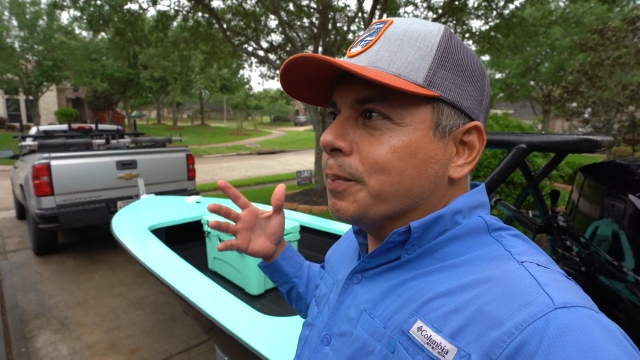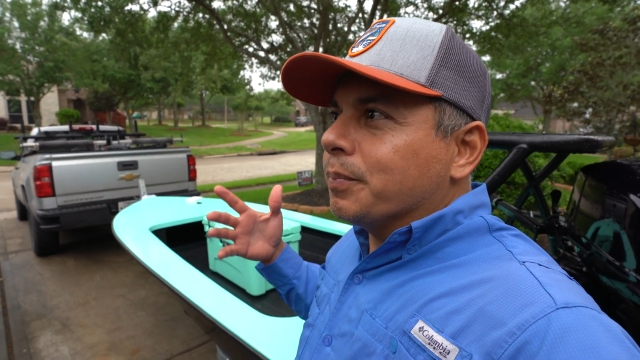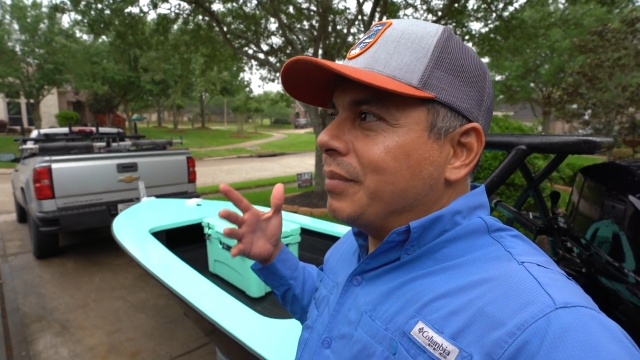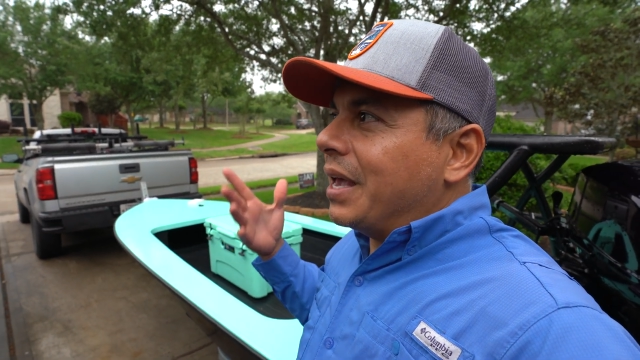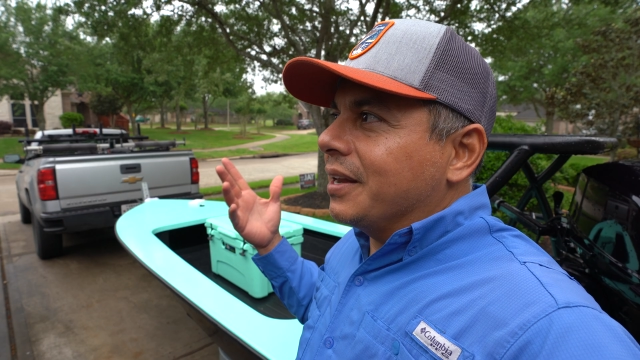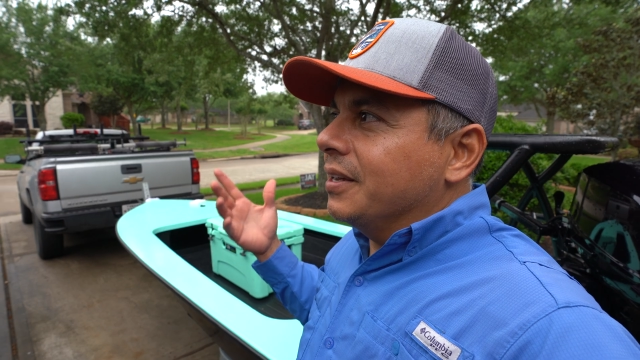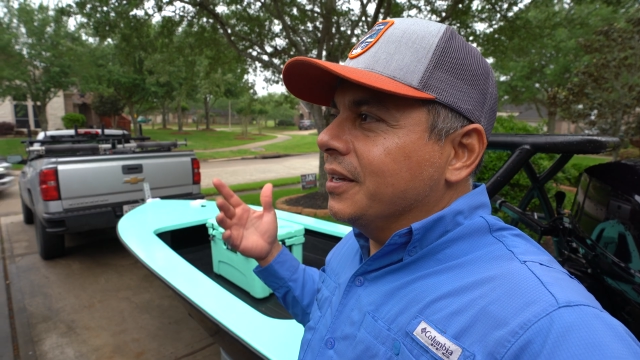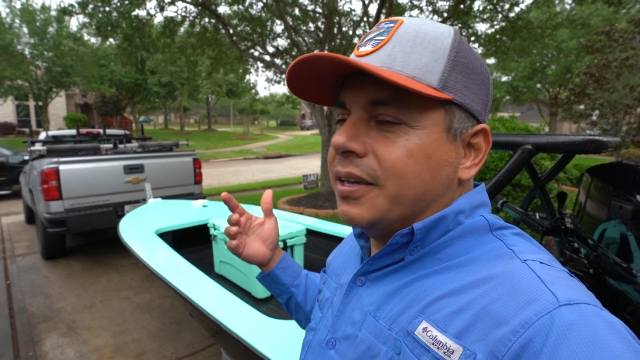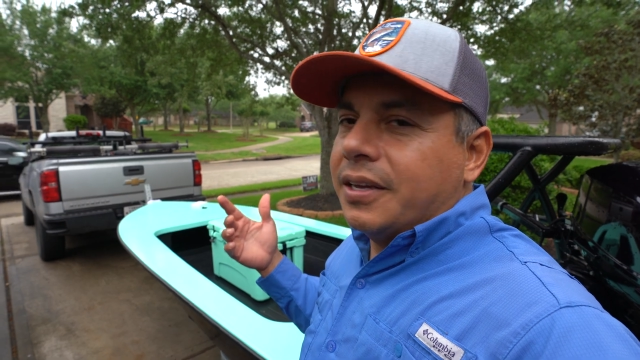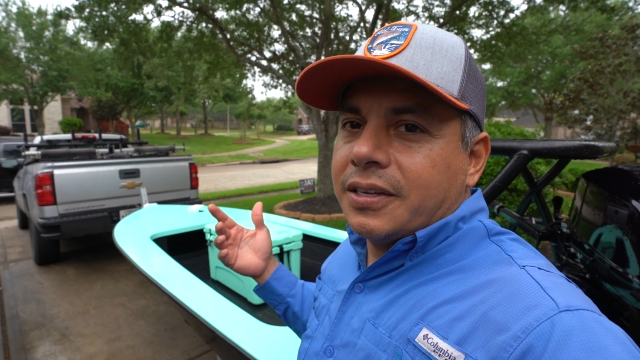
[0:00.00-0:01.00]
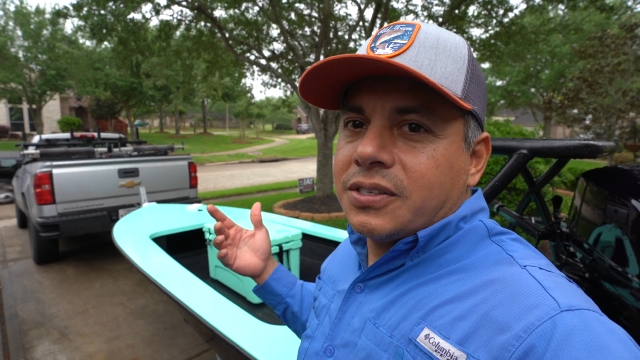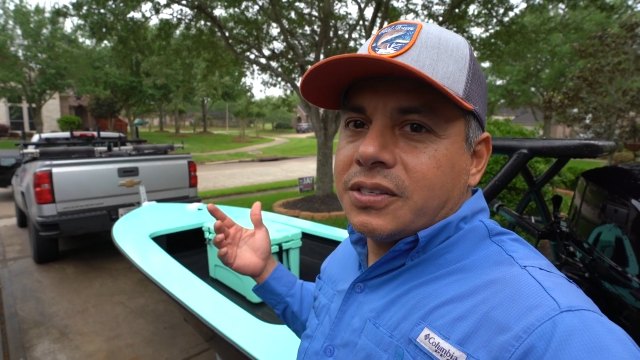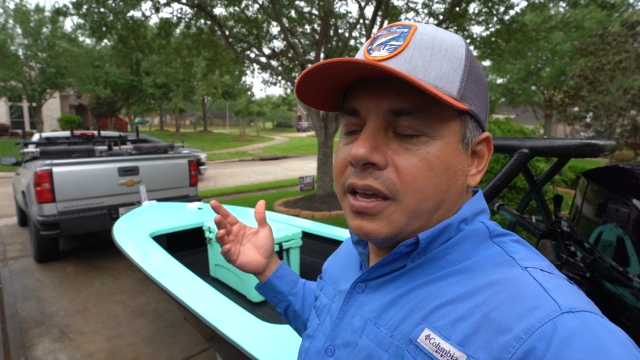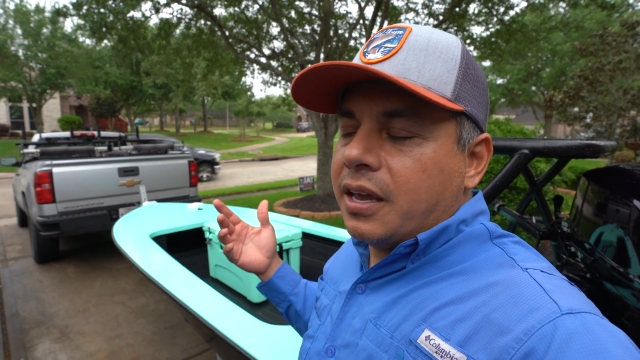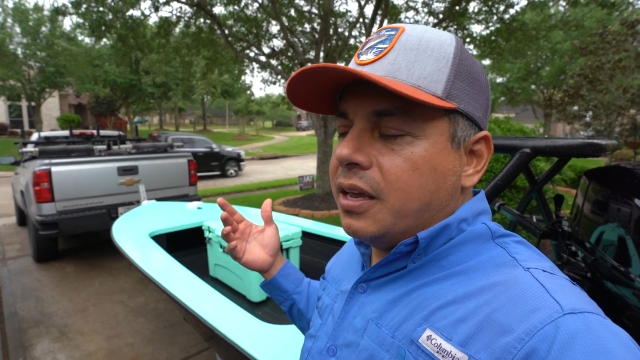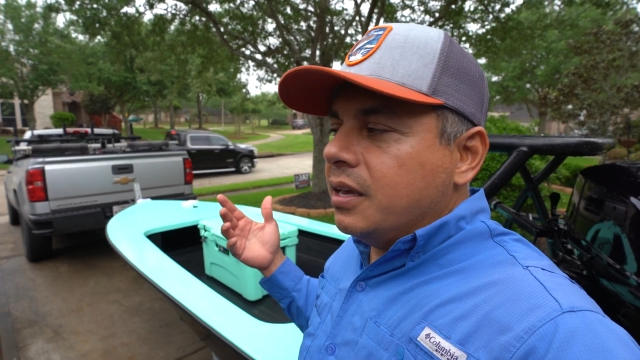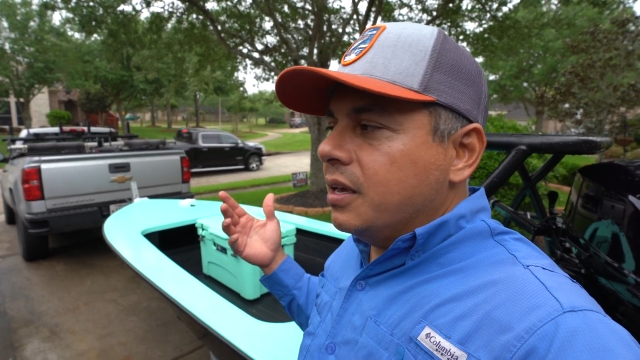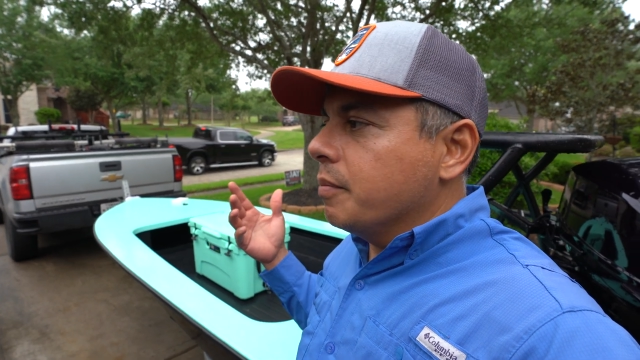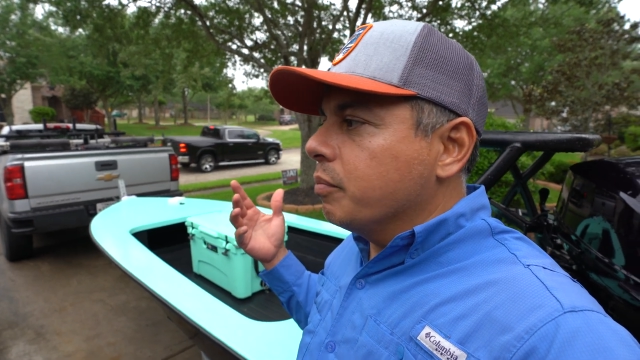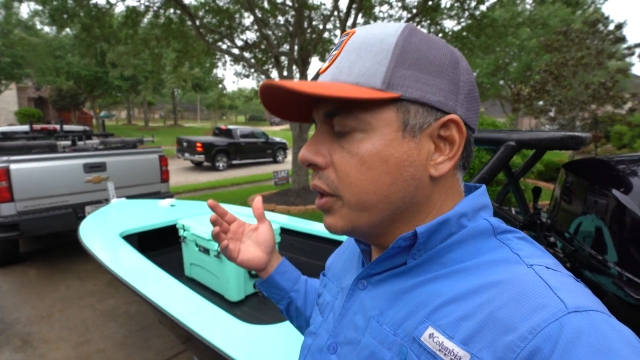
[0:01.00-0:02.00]
man, it's a
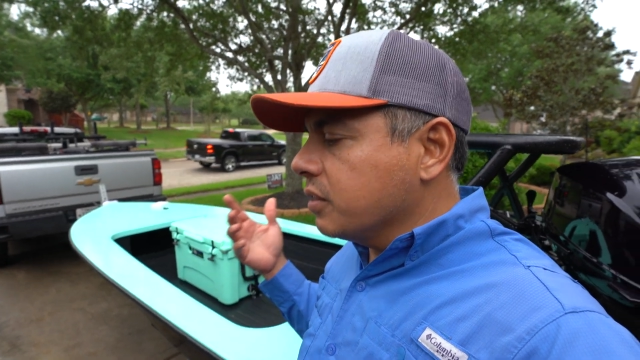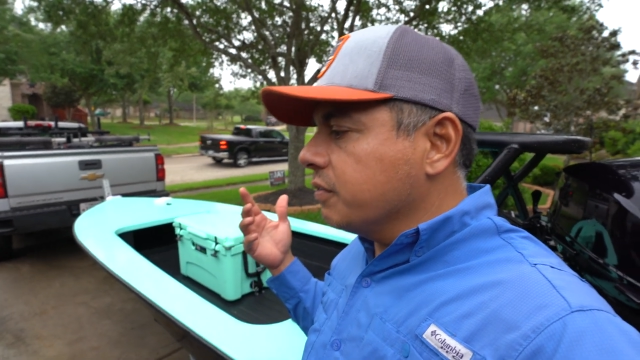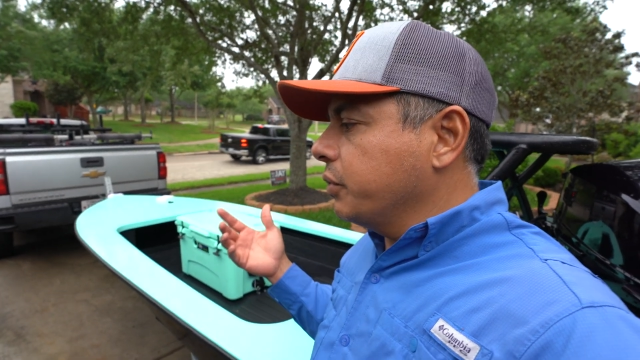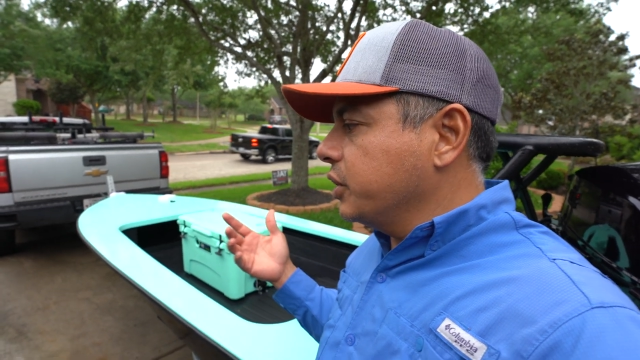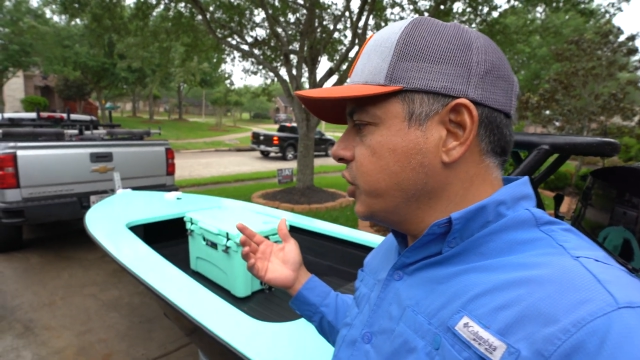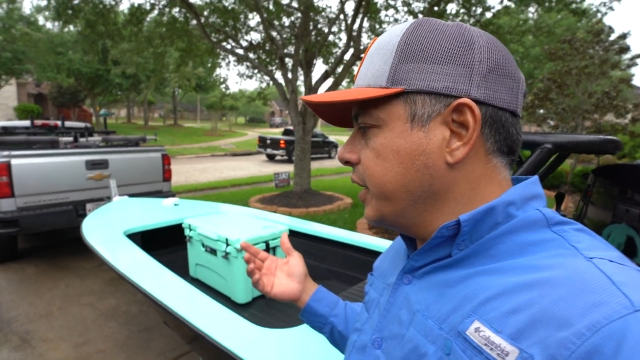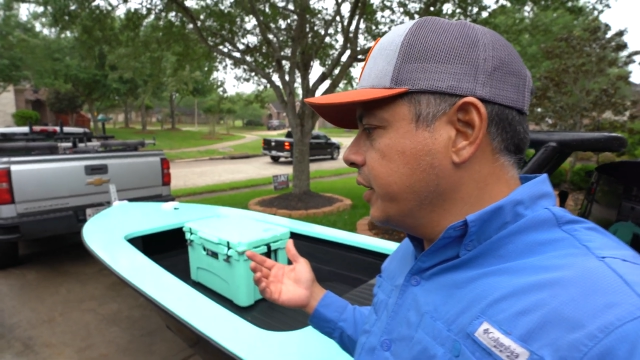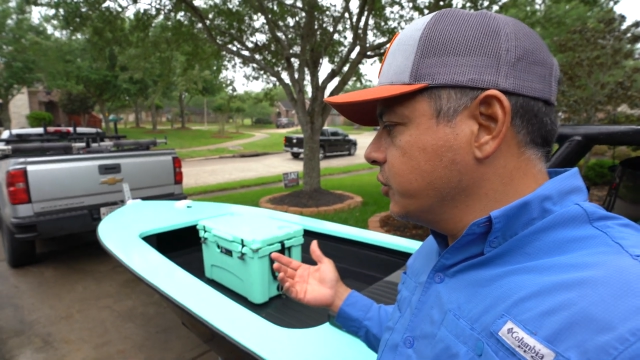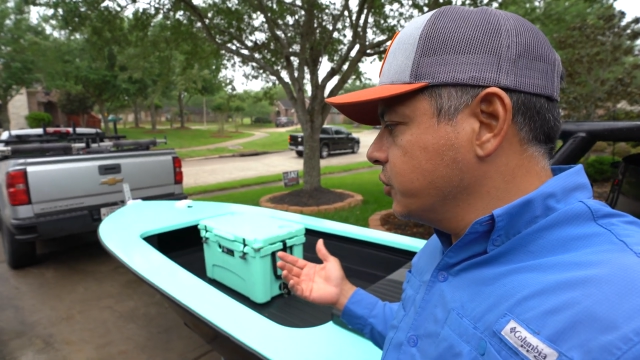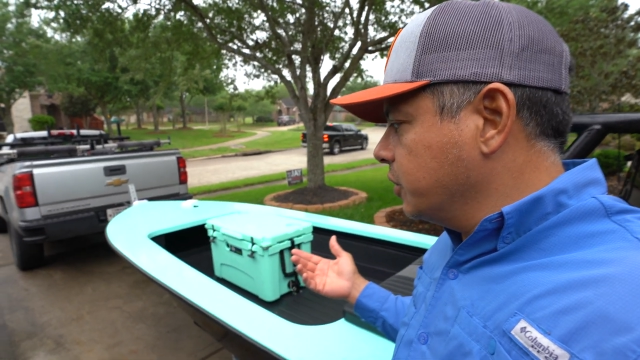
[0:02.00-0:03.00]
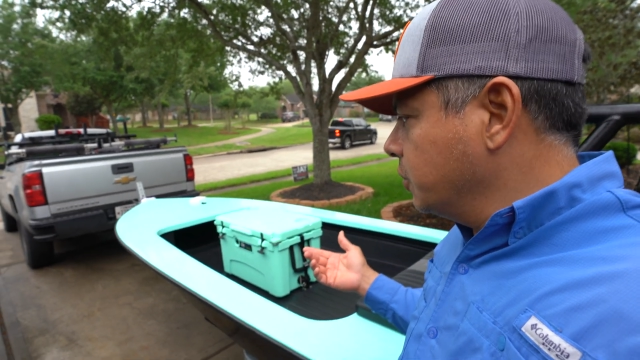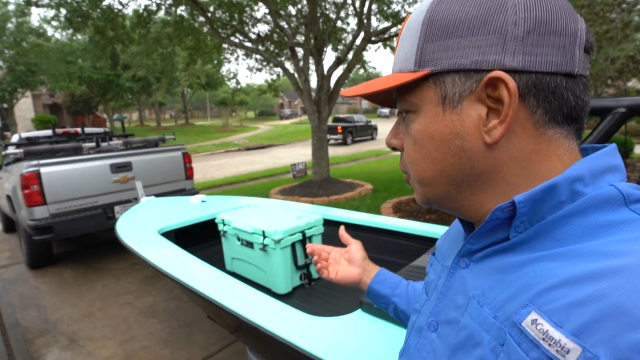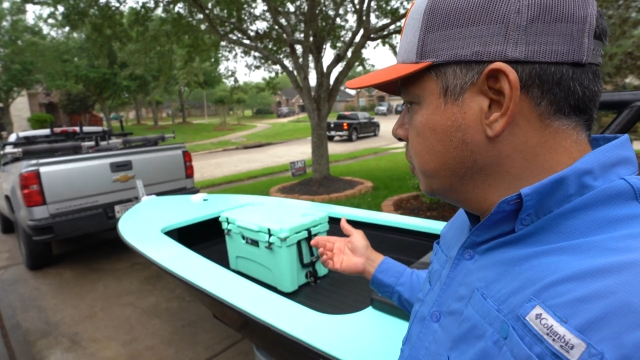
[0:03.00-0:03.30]
breath of fresh air. So